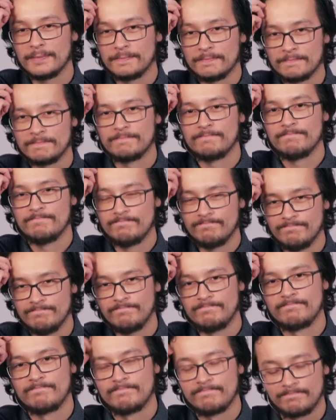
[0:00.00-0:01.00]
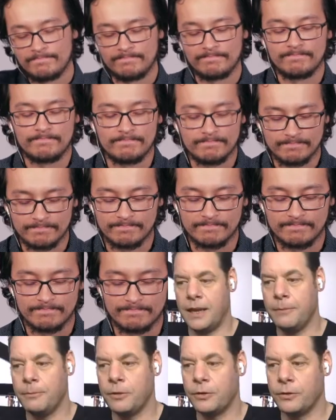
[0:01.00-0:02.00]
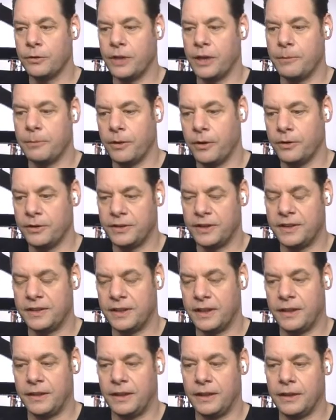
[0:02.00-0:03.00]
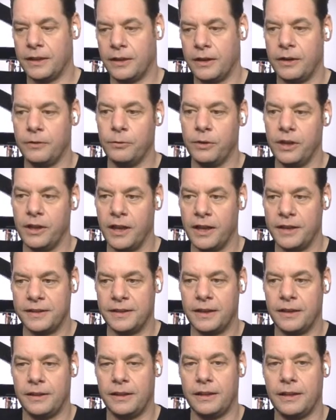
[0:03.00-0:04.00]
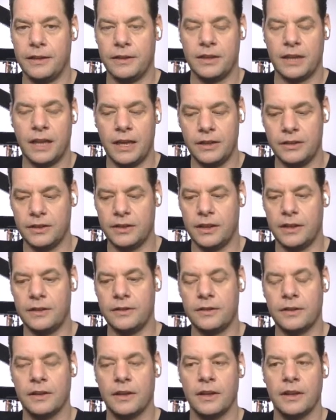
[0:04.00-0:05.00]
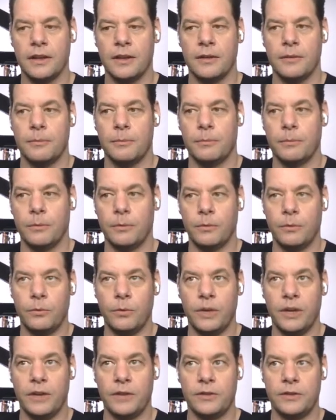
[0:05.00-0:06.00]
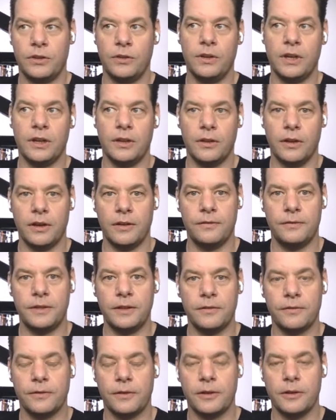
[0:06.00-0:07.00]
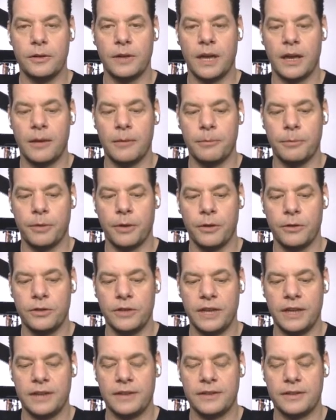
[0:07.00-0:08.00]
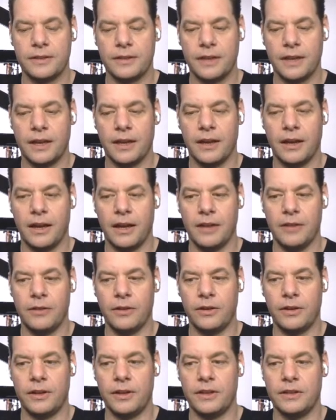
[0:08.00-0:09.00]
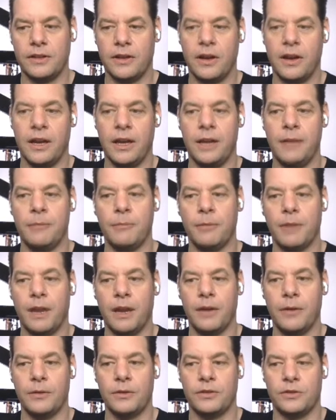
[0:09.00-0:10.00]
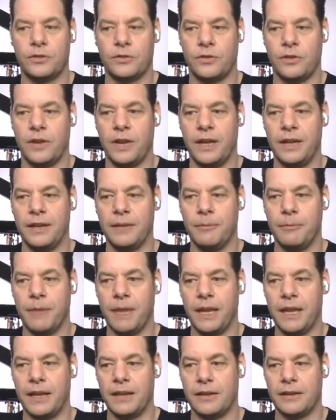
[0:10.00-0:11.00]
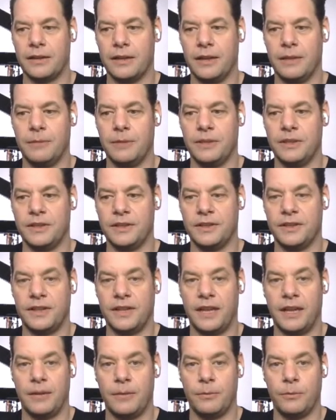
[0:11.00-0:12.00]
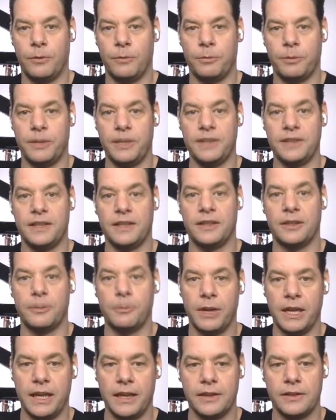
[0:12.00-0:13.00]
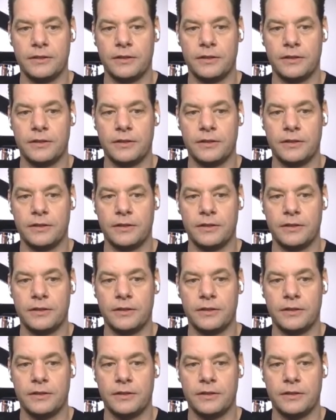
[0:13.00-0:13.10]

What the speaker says: Another thing that came through that process, the thing that I realized and the thing that changed, is when I was shooting a lot of different projects, a lot of the time I was trying to make images that were pleasing to me.